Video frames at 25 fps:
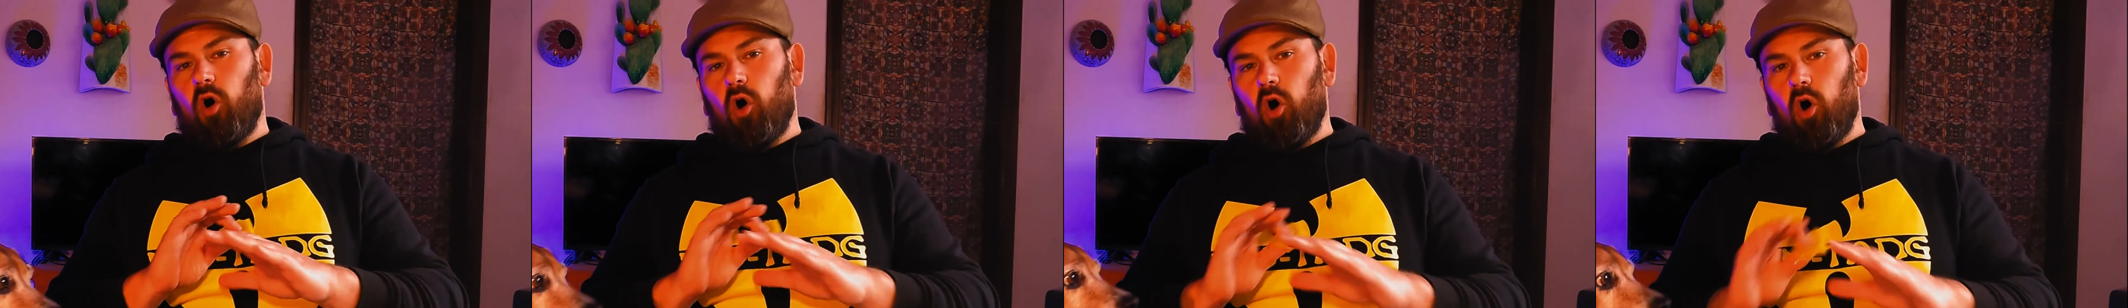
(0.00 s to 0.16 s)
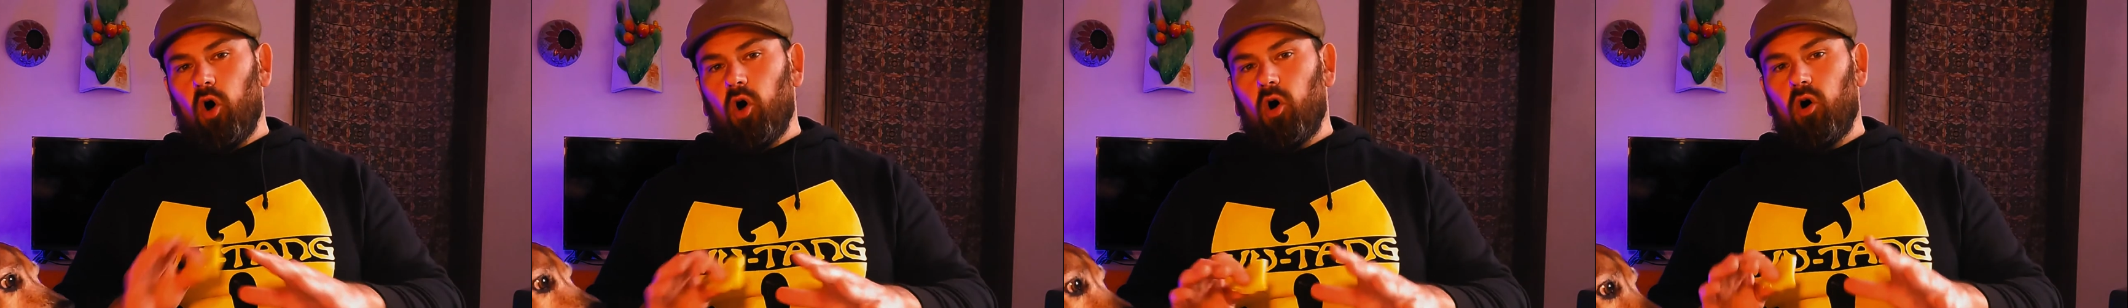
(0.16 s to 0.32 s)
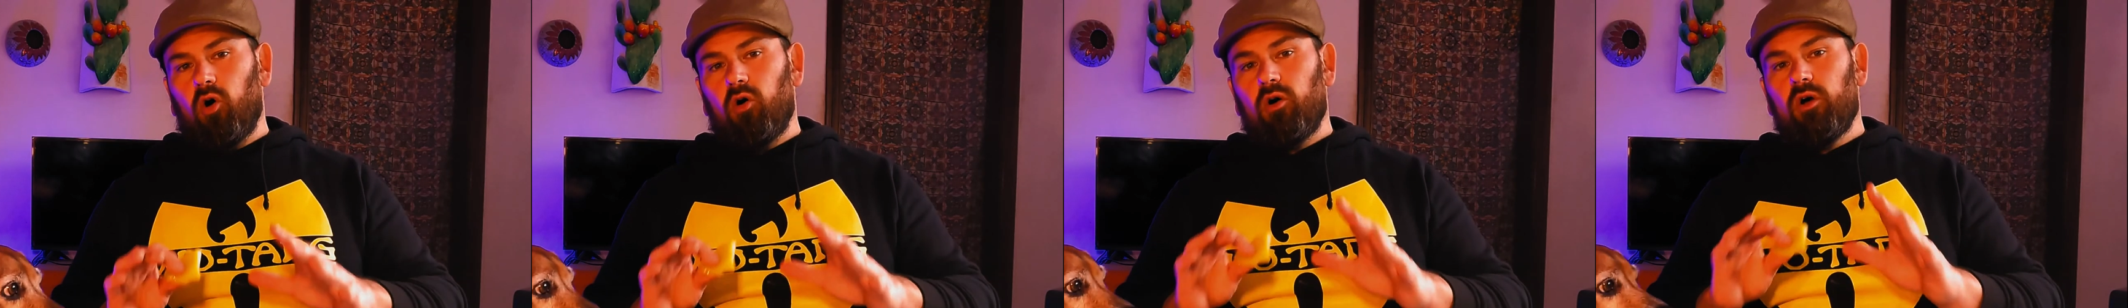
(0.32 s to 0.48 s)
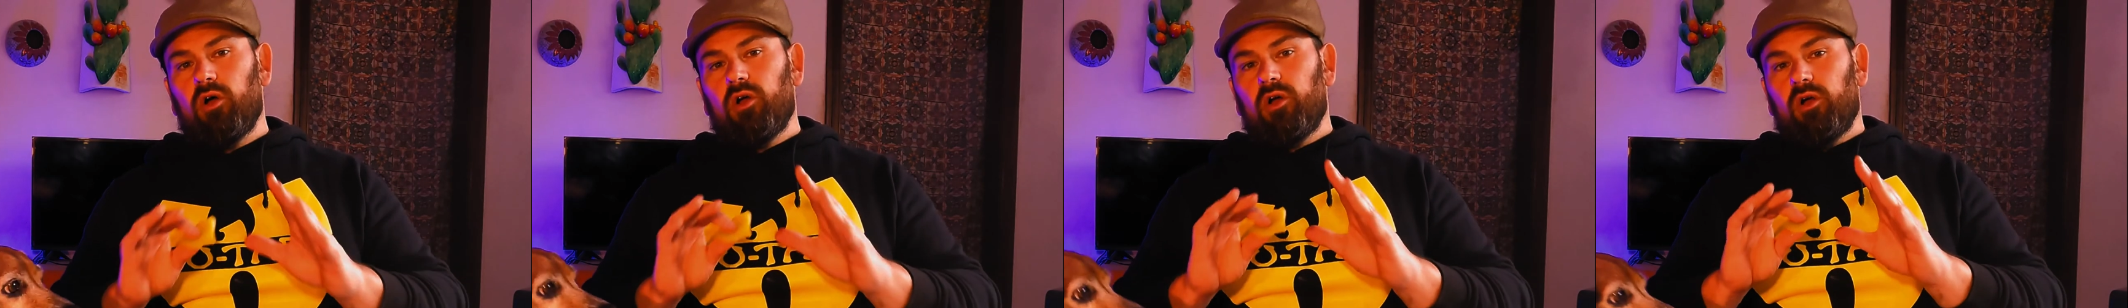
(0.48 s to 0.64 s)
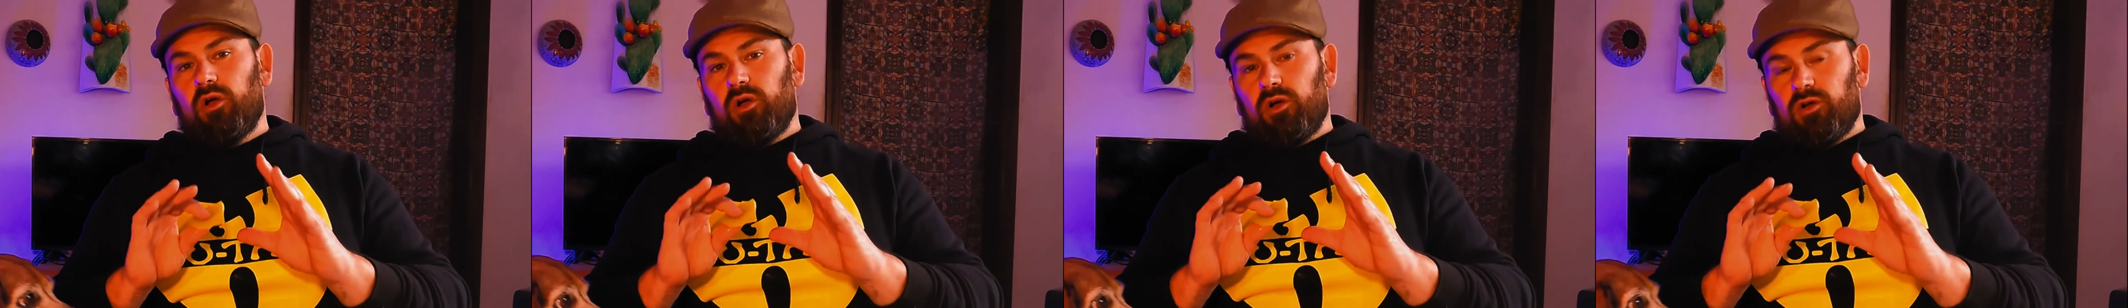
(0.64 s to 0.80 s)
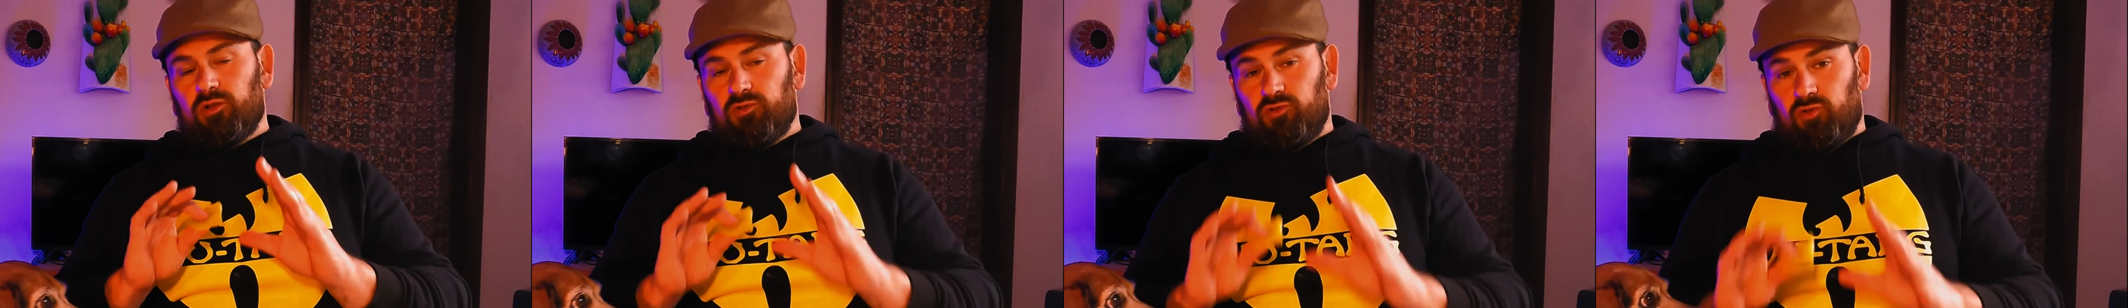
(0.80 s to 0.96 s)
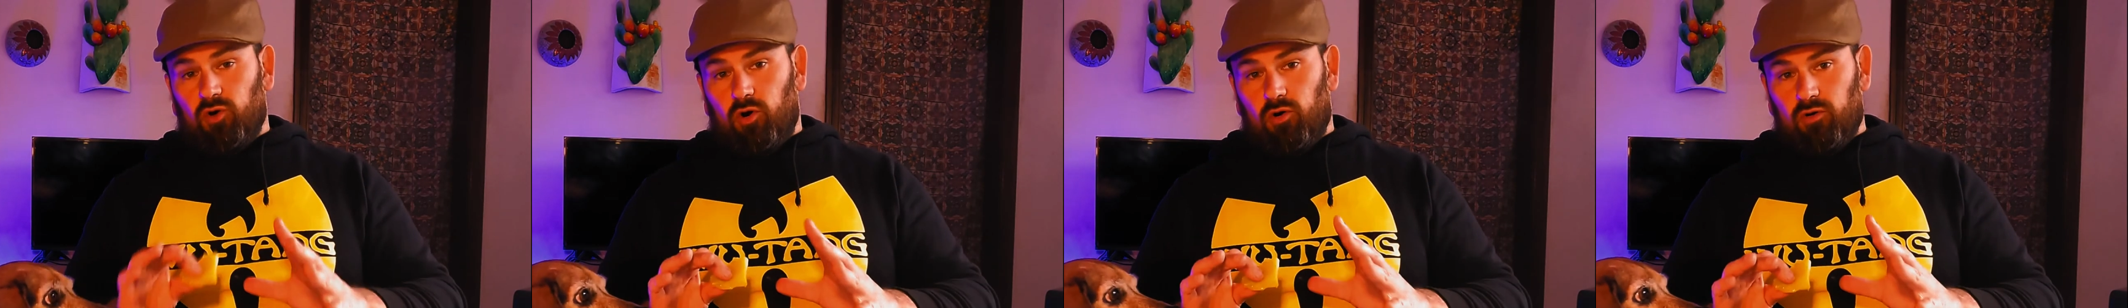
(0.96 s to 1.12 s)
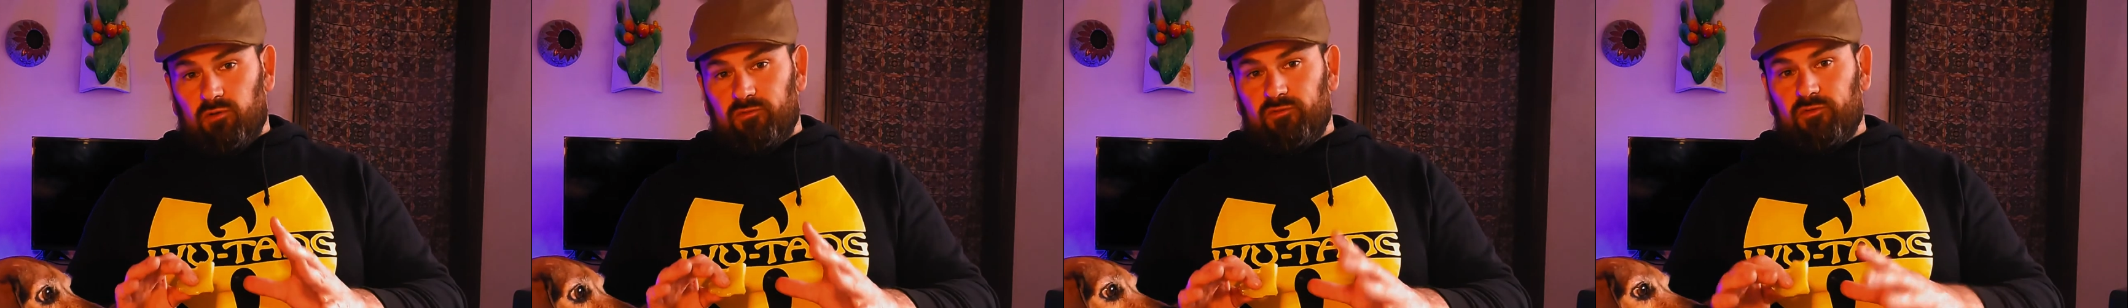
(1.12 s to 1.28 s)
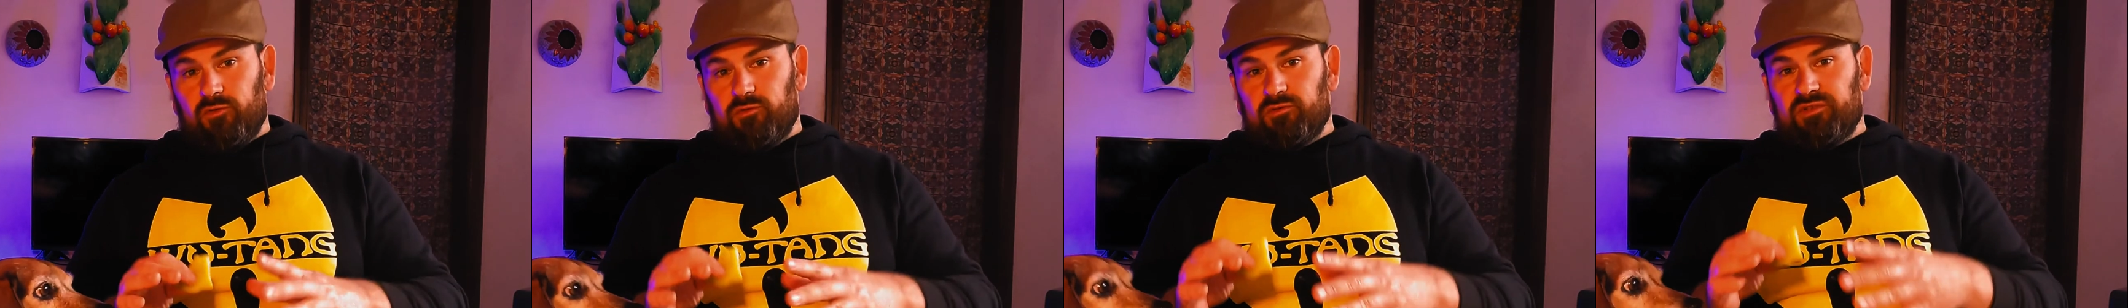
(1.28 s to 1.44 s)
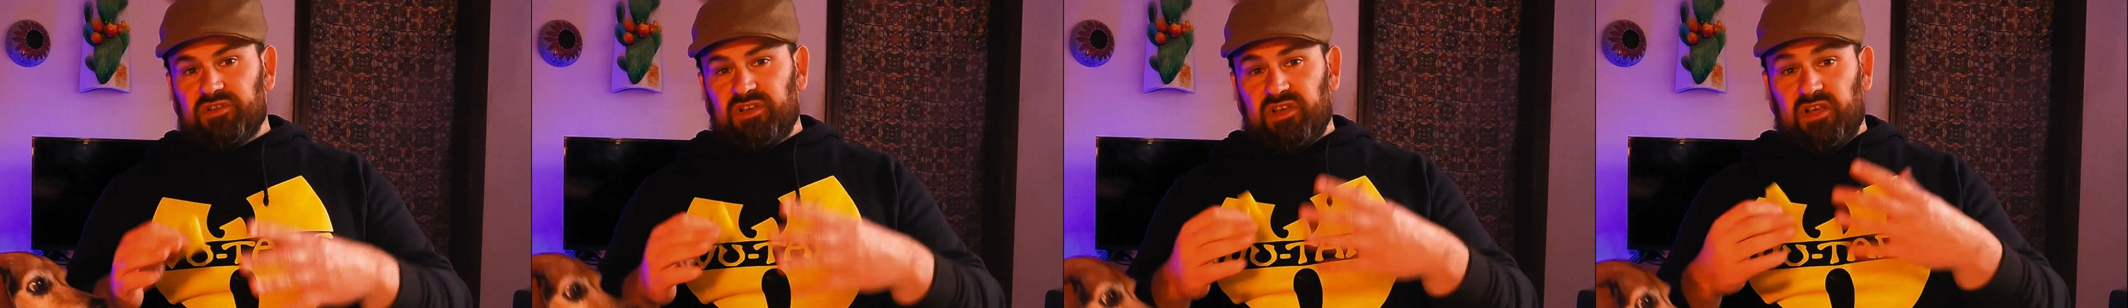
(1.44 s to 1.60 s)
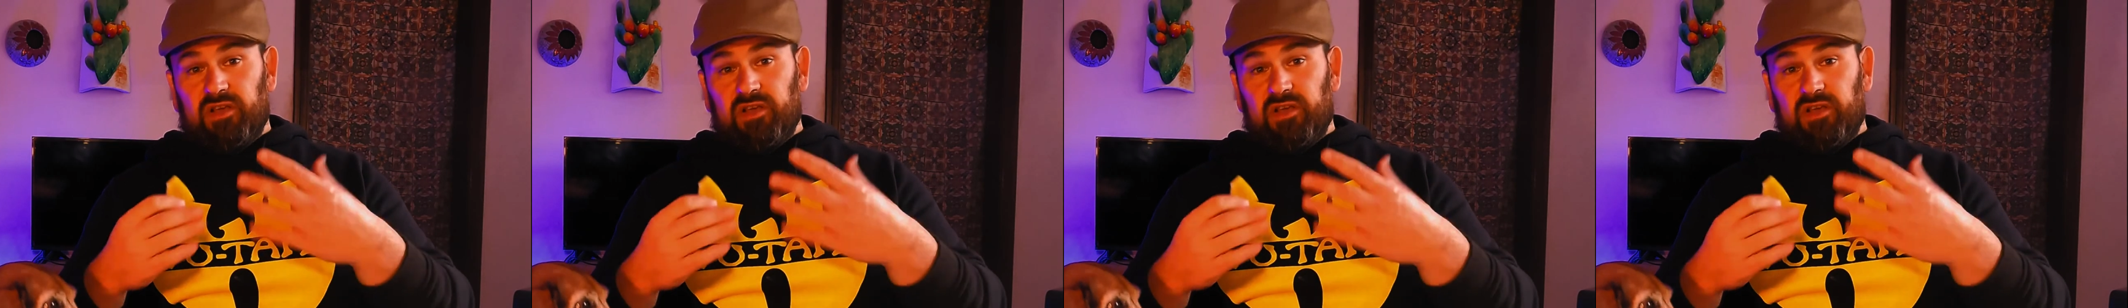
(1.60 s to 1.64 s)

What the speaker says: all dog foods.